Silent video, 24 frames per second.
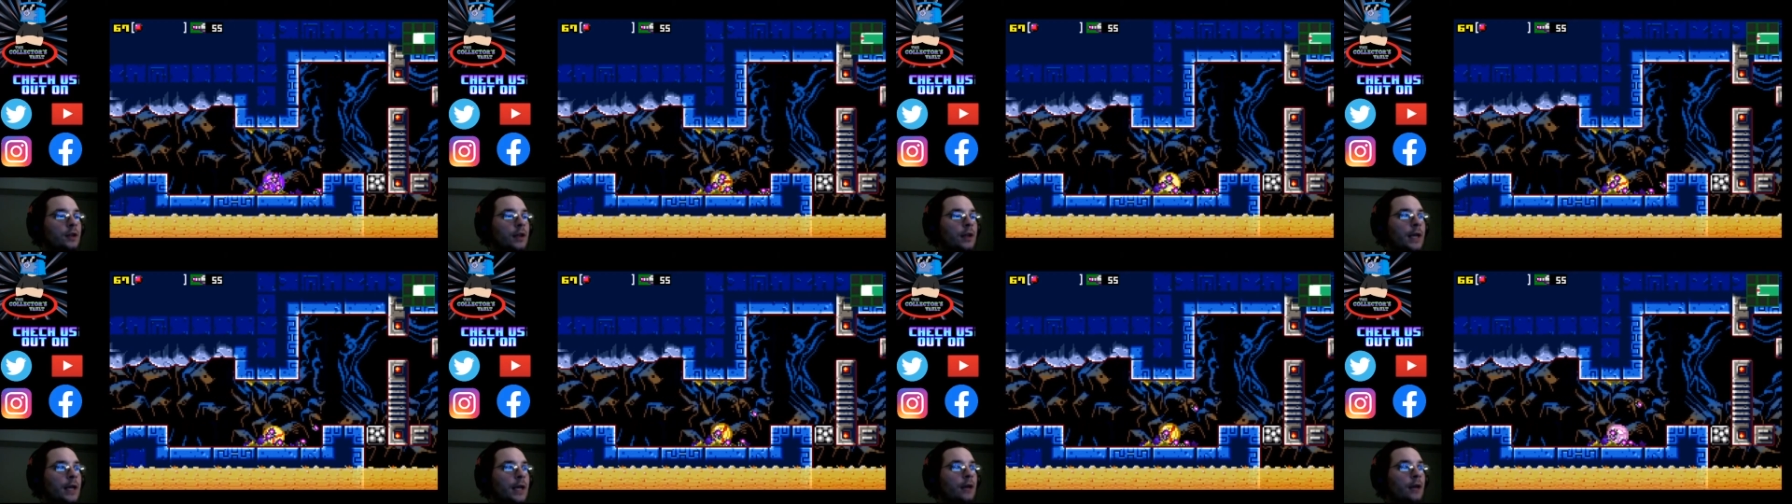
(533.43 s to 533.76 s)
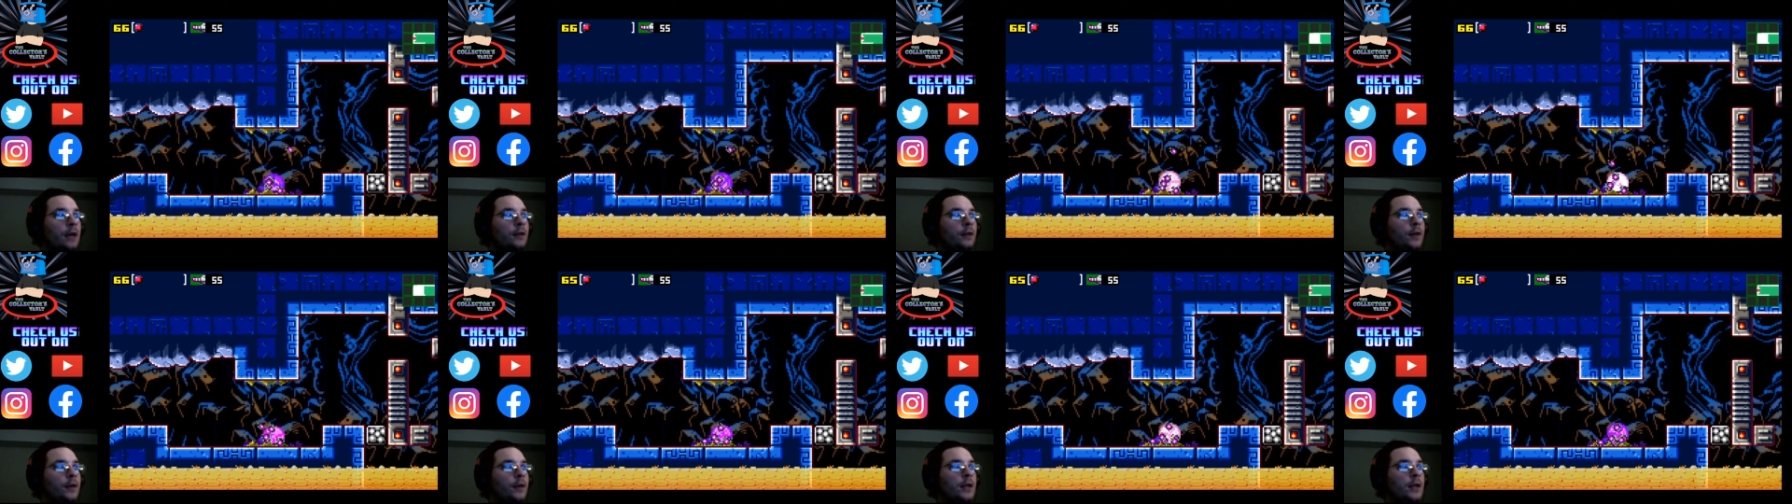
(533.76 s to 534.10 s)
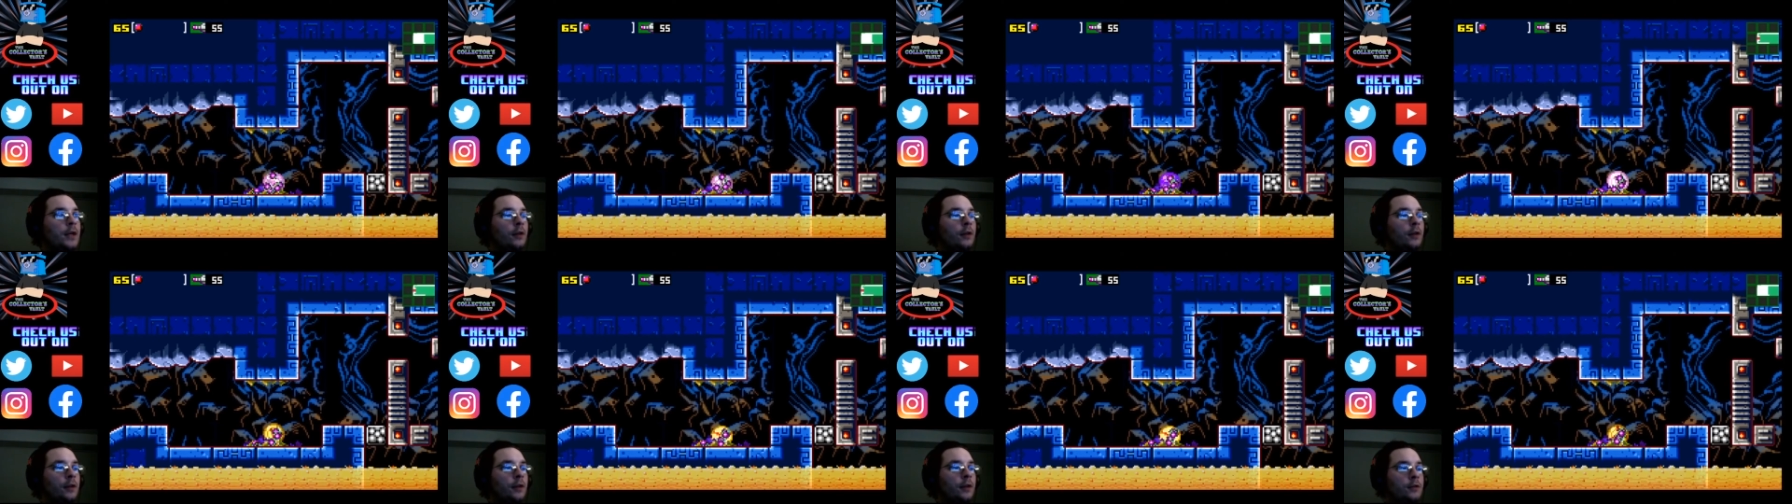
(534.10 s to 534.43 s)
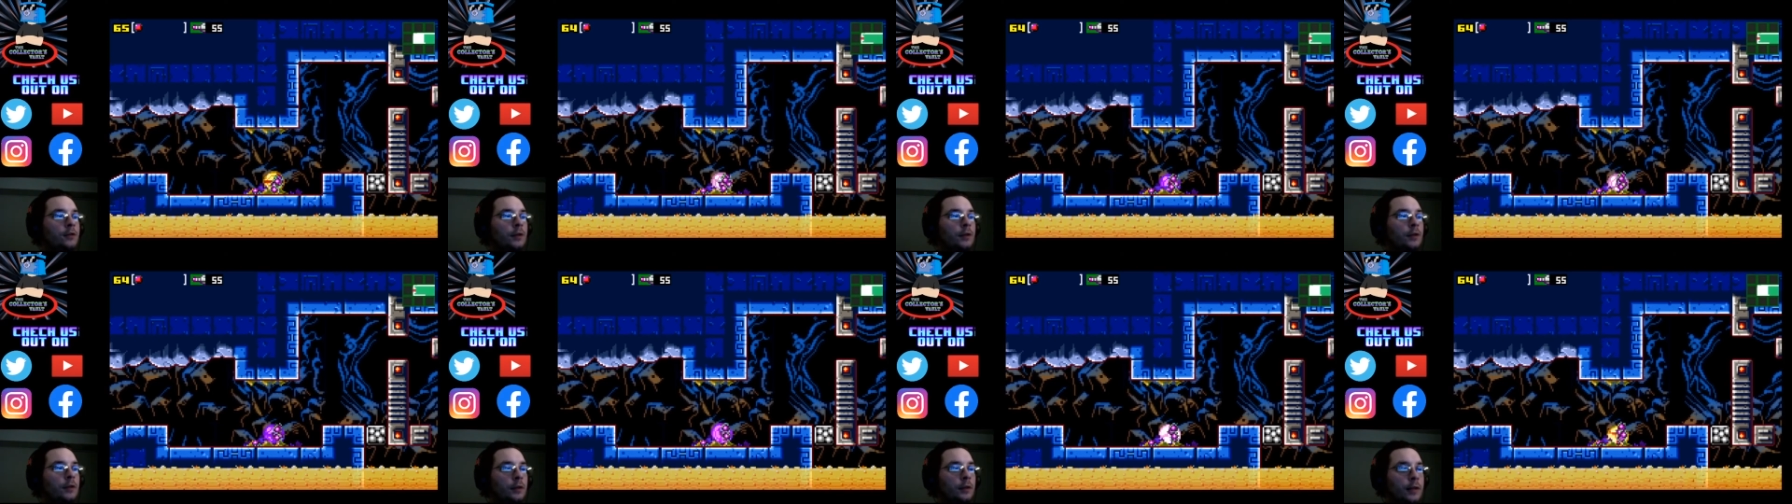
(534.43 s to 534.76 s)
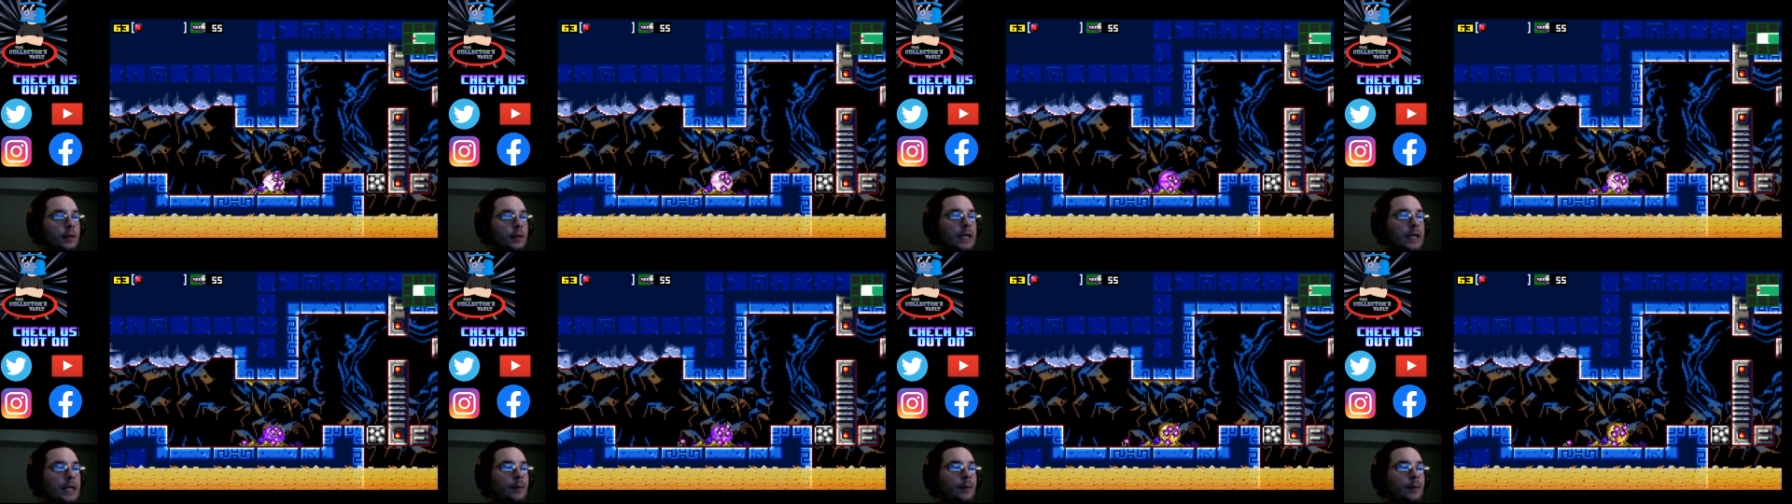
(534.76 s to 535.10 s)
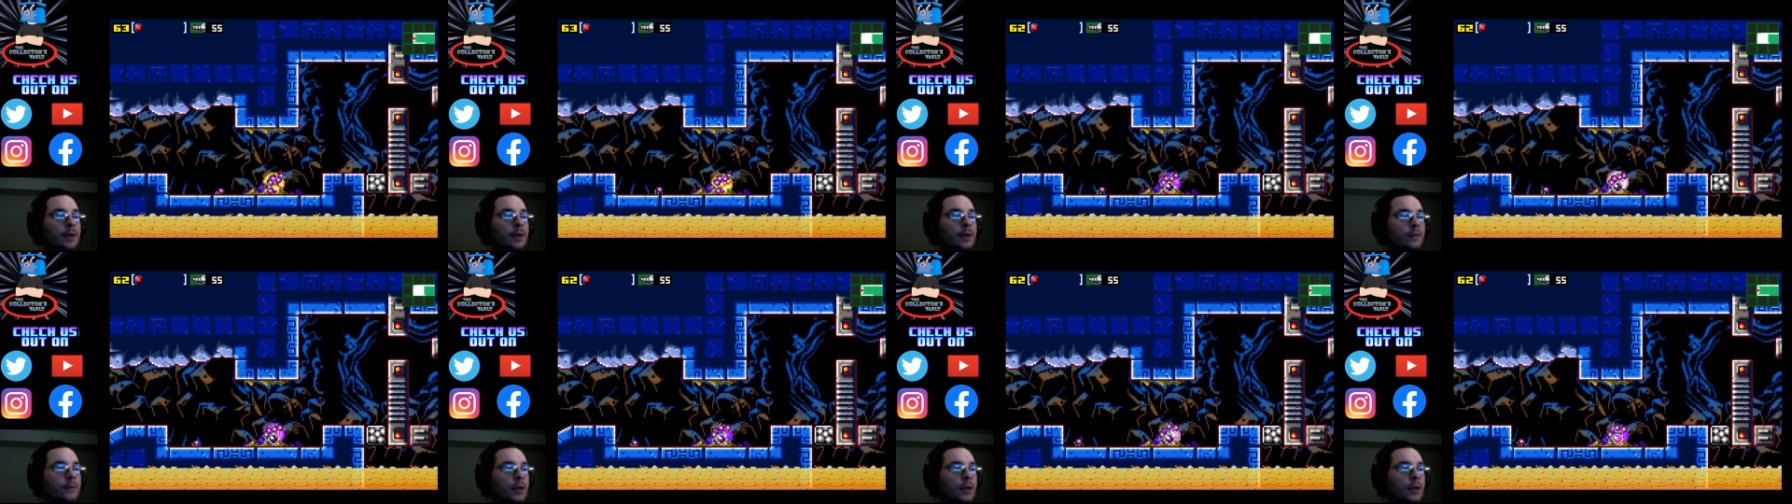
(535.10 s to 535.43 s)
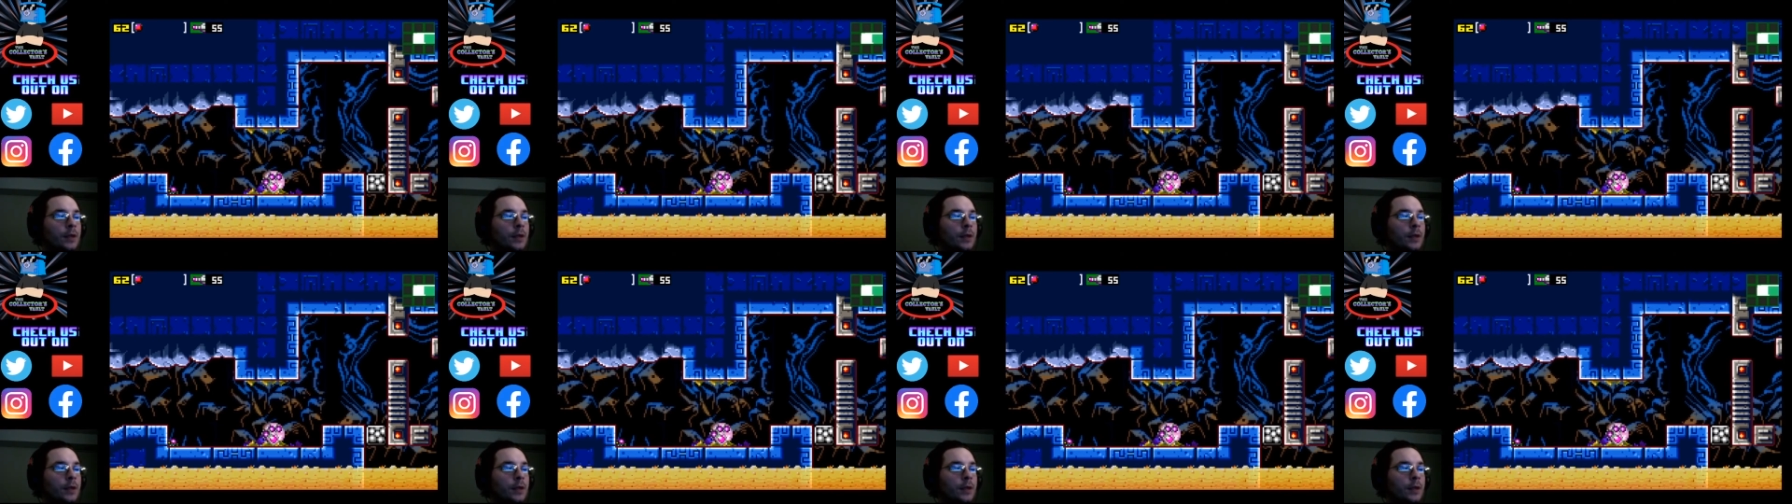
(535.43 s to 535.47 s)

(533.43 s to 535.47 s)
Ow, right now they're eating me.